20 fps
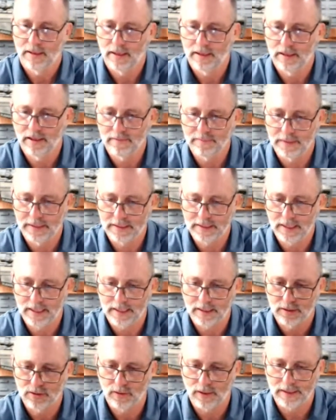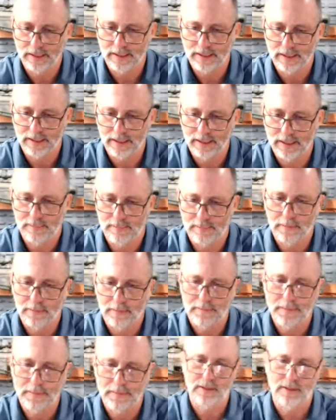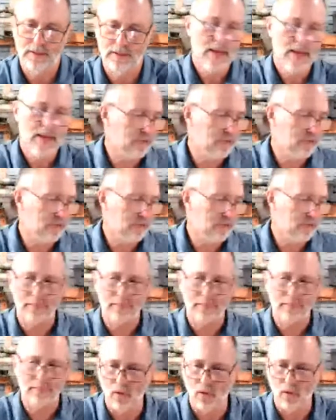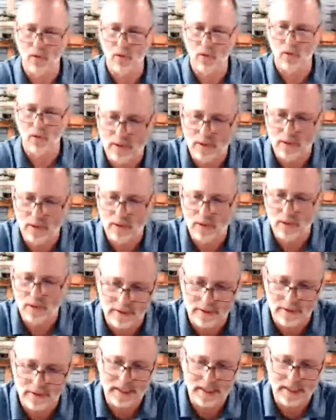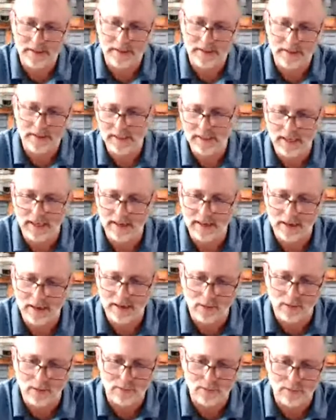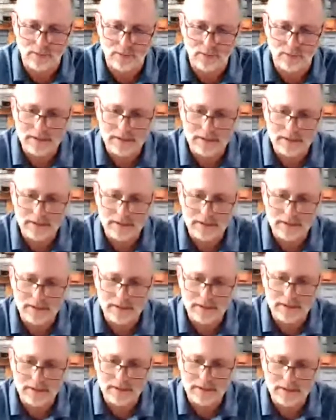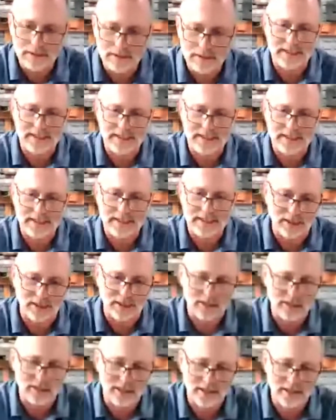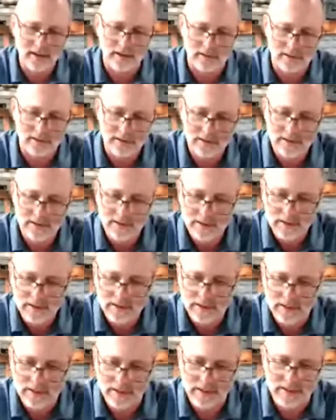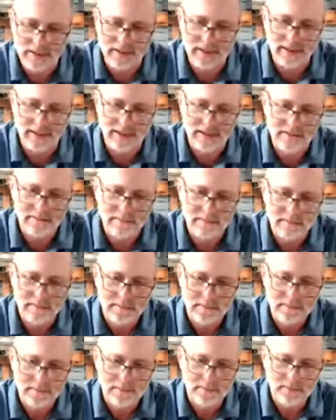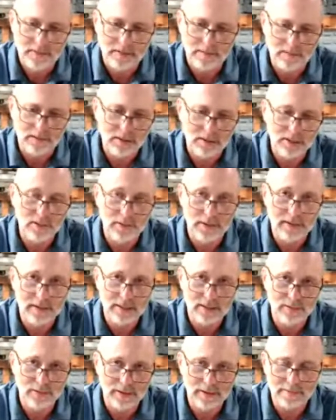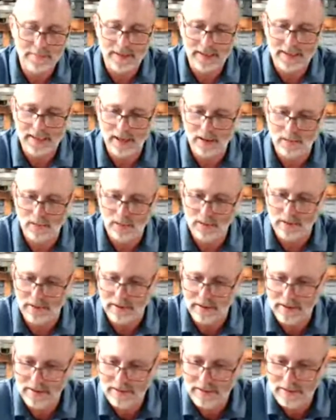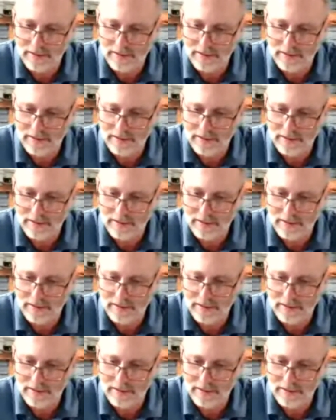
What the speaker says: Love my text. So I got a picture. If we end up going with that way, Chris, I will figure out how to get back in touch. I'll send you a note, and we'll see if we can make that work.